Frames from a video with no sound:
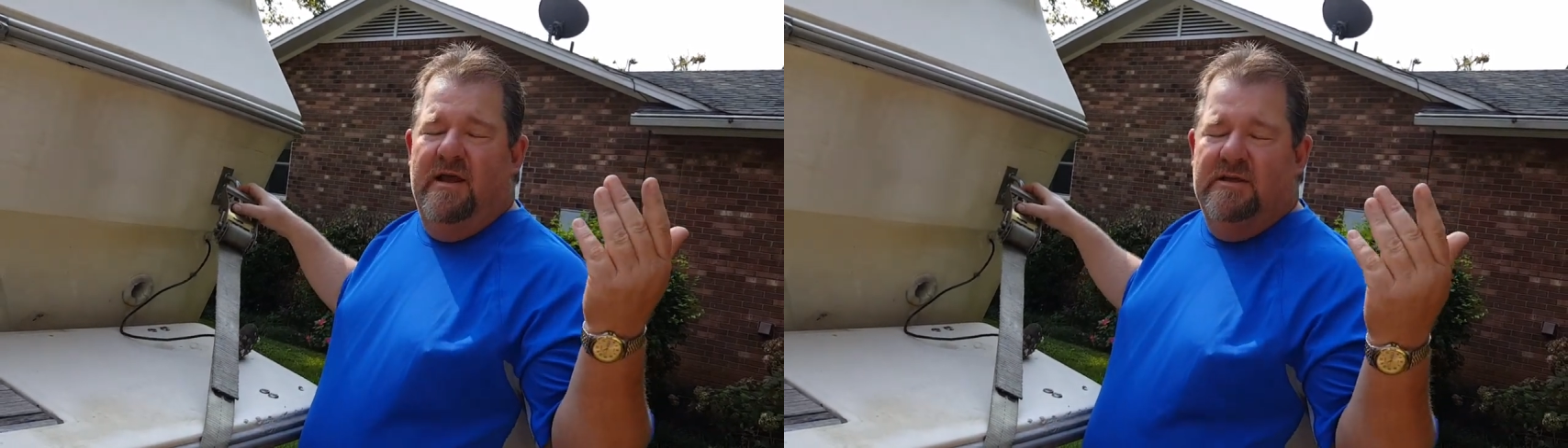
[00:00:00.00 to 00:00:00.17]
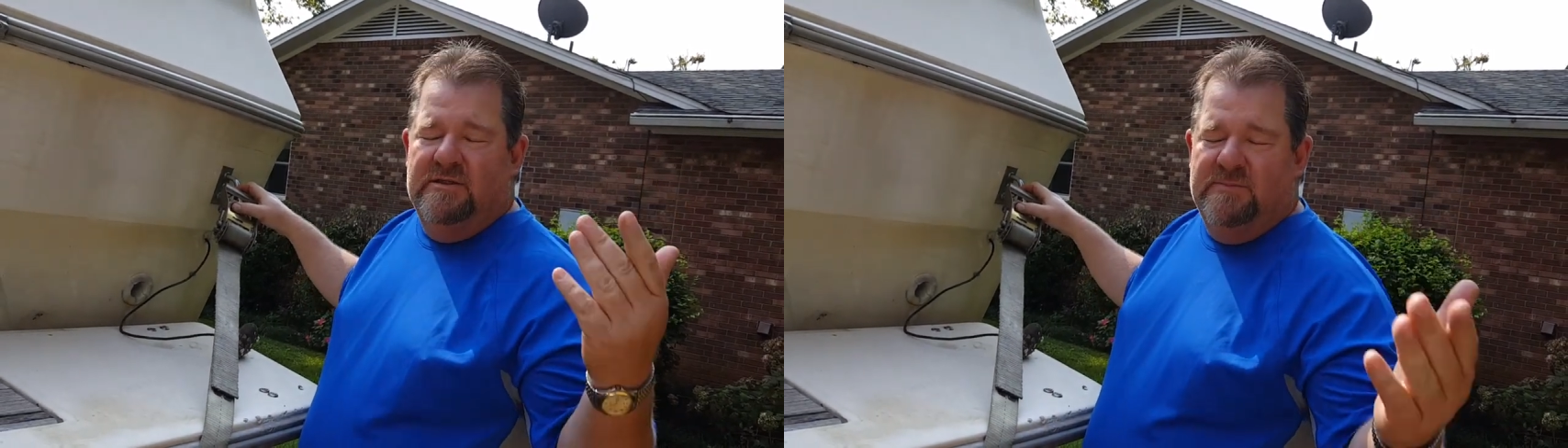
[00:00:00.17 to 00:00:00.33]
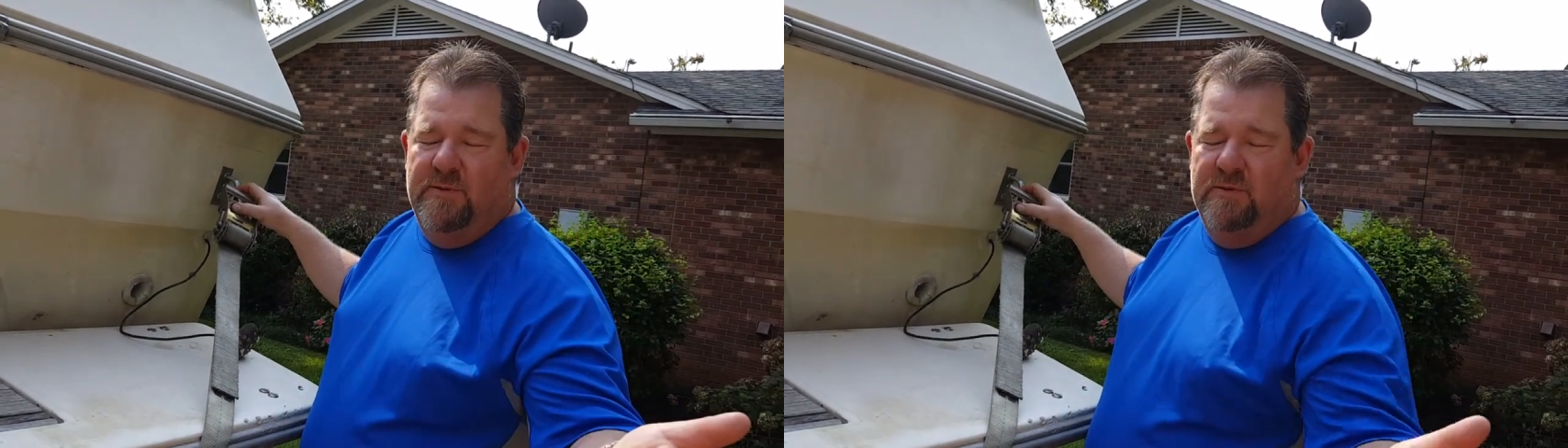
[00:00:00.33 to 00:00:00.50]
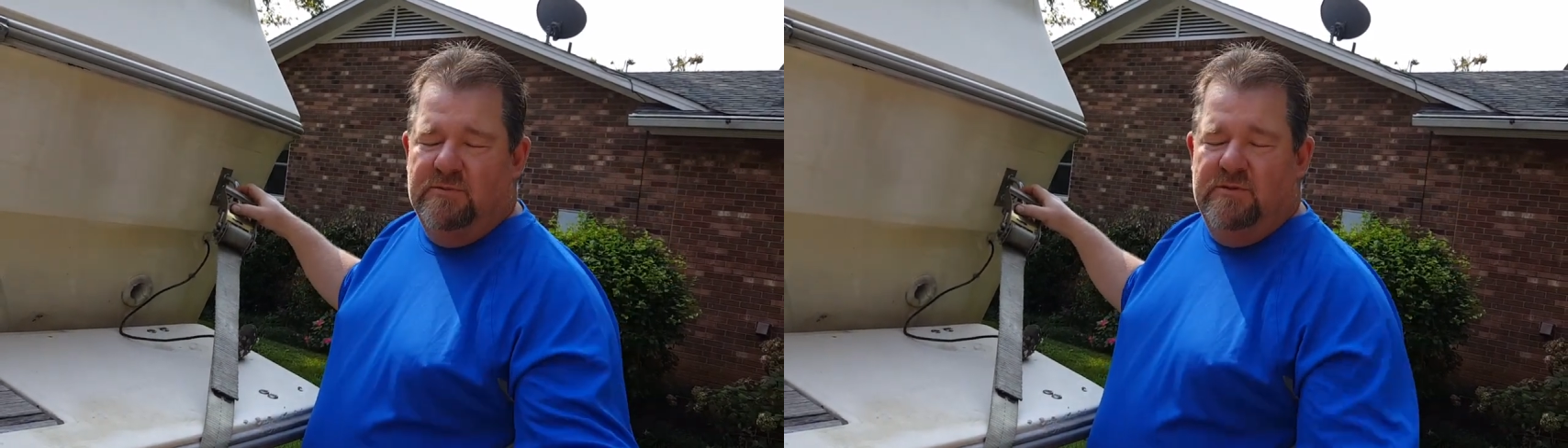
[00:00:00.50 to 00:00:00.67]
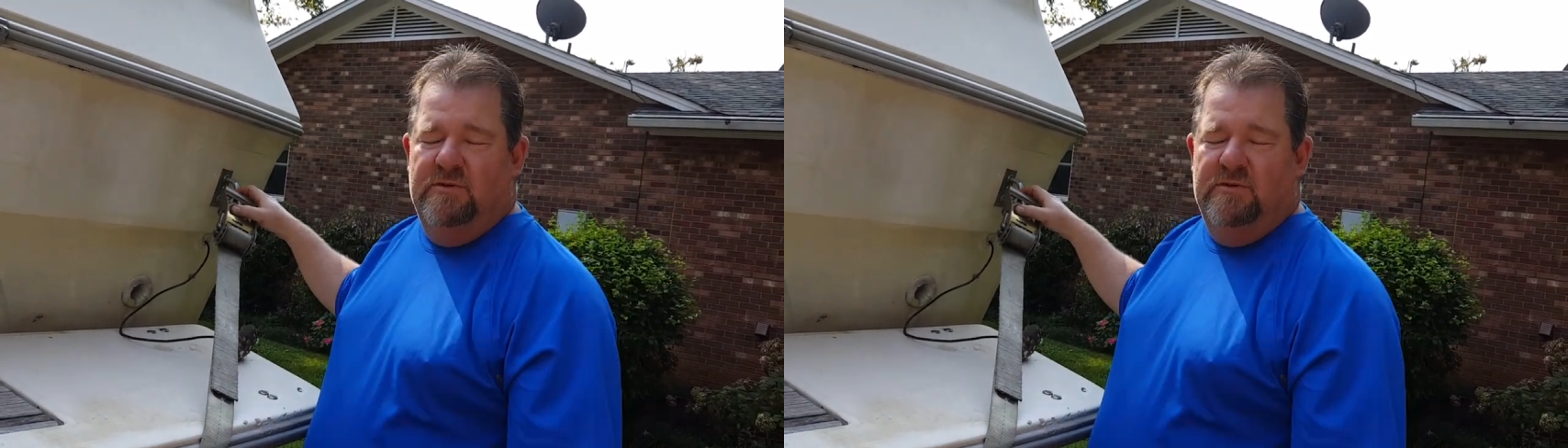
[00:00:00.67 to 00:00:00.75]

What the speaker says: I spoke